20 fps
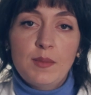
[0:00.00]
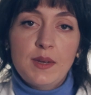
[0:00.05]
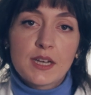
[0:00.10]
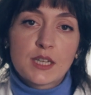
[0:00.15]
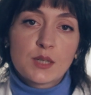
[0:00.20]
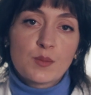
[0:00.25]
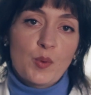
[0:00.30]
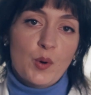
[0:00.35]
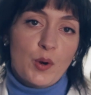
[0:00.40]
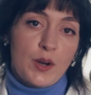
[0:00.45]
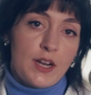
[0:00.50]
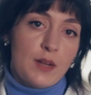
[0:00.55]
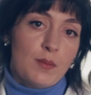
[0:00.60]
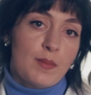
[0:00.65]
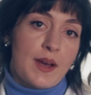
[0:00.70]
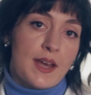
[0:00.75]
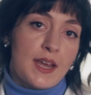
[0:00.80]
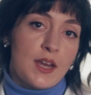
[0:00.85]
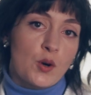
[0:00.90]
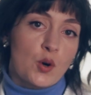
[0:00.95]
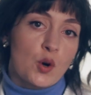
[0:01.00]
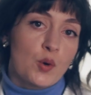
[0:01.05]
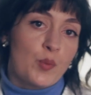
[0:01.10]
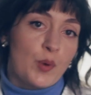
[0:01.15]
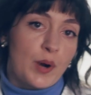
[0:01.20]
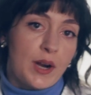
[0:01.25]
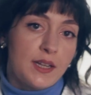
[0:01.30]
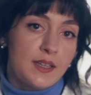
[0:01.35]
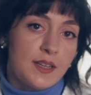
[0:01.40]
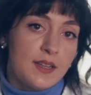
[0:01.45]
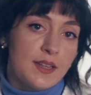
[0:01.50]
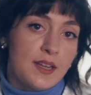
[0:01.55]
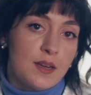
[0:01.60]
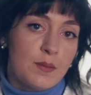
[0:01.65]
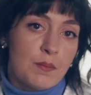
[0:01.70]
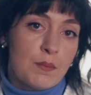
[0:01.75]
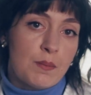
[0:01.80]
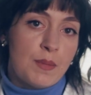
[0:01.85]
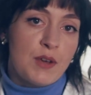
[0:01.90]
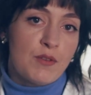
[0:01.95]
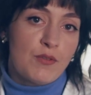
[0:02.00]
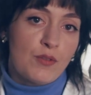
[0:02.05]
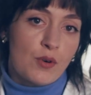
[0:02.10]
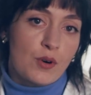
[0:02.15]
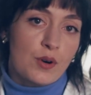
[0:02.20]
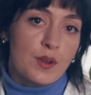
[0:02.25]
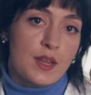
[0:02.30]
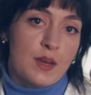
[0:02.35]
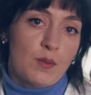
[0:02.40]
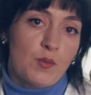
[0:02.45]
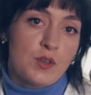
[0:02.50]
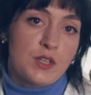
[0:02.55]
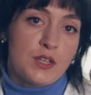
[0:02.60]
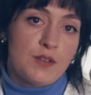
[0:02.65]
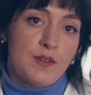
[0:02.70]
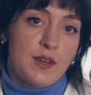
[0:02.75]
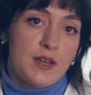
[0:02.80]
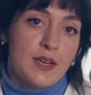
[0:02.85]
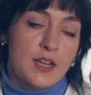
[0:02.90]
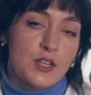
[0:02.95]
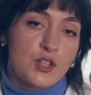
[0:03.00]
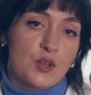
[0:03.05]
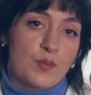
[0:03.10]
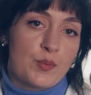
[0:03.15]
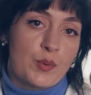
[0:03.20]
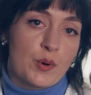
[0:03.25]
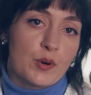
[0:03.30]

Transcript: be exploited by incorporating them before the emulsification